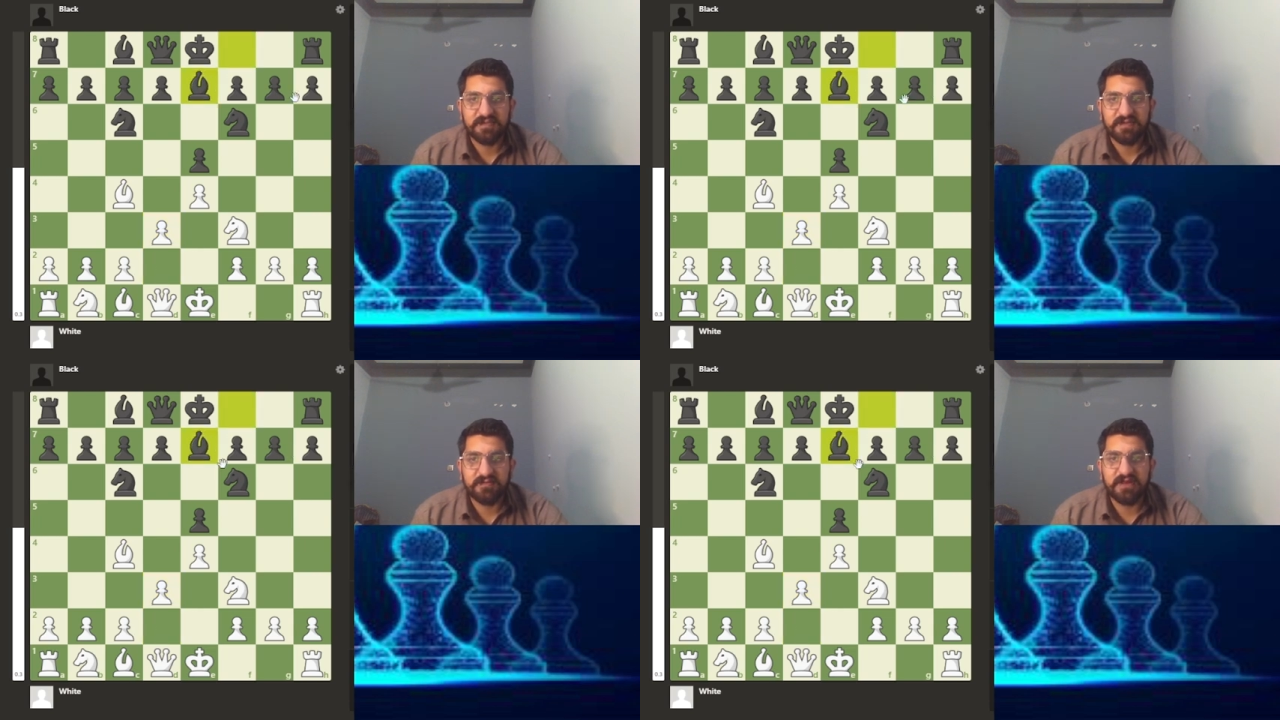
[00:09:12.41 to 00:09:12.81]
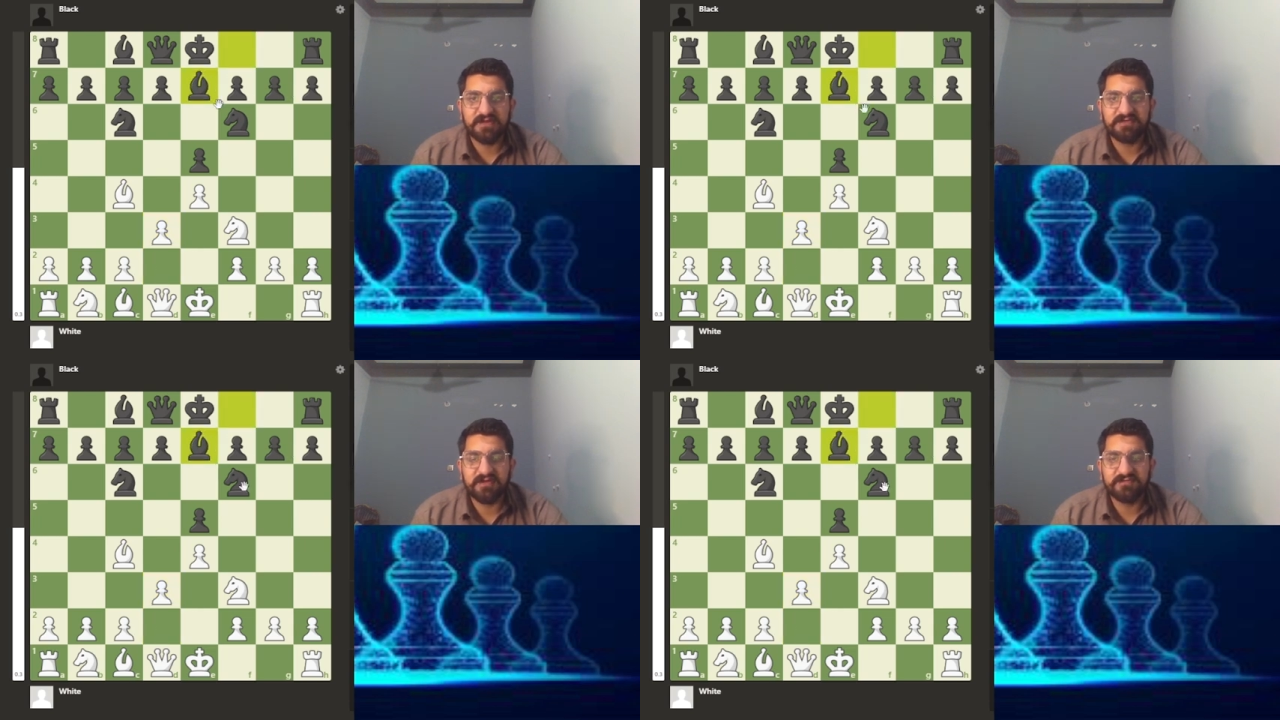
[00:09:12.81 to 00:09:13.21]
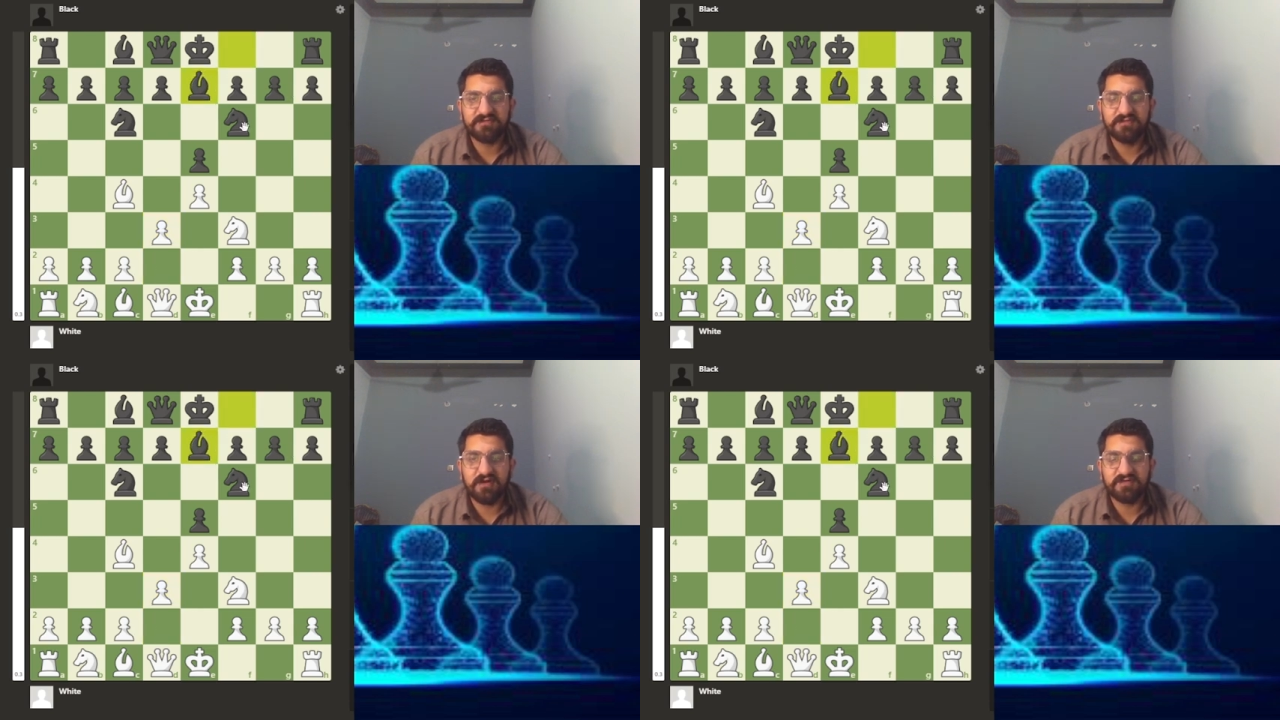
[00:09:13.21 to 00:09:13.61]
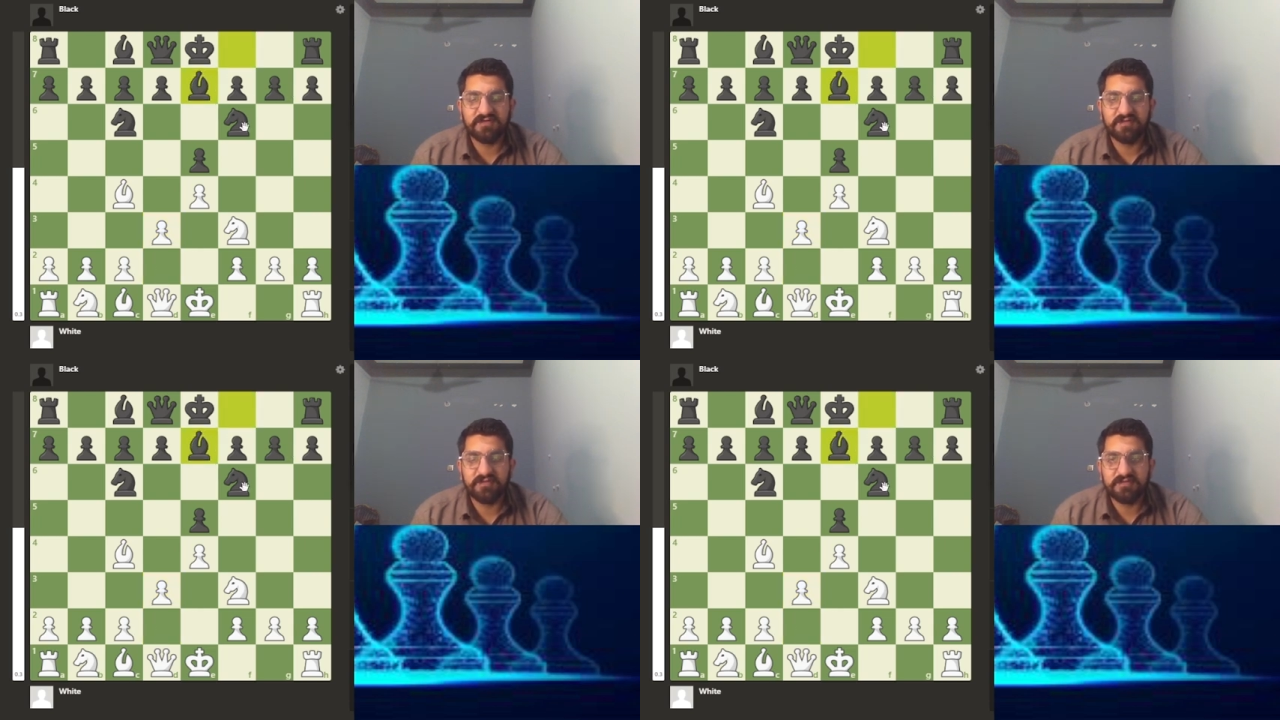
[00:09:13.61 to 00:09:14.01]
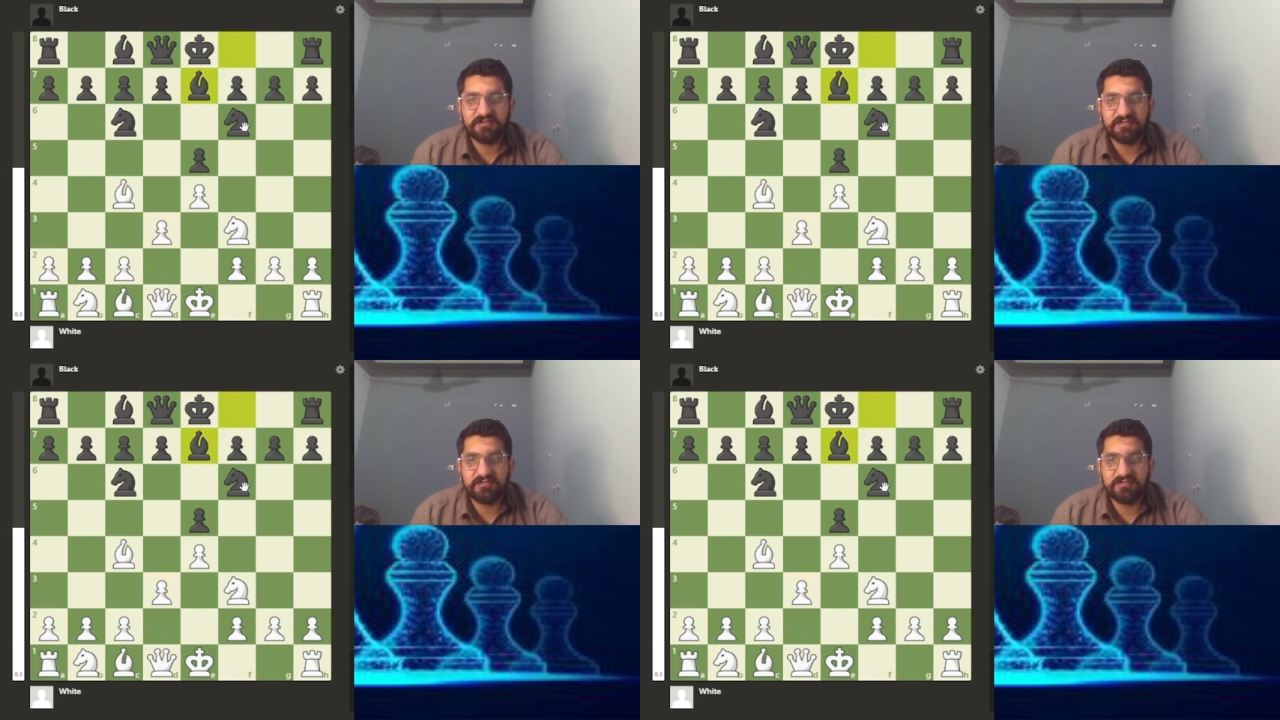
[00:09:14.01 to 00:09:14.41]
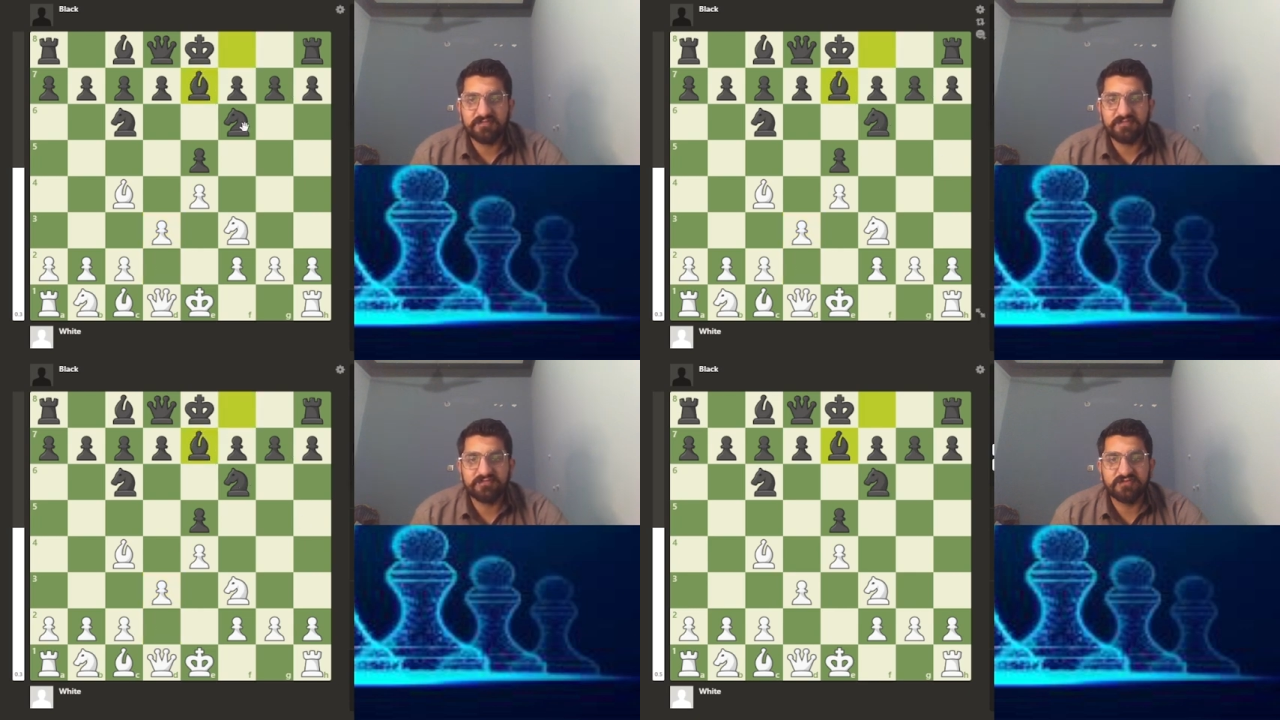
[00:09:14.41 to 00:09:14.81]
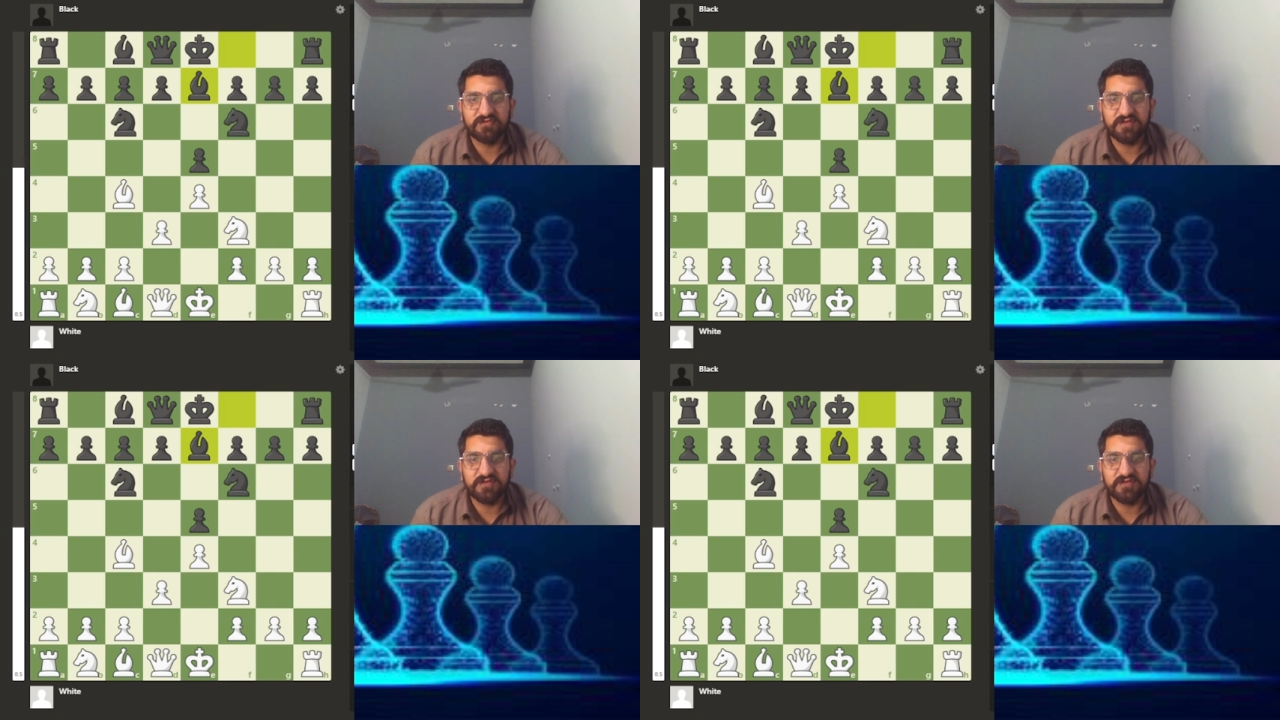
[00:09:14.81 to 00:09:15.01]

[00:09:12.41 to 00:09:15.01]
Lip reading: to guard simple move,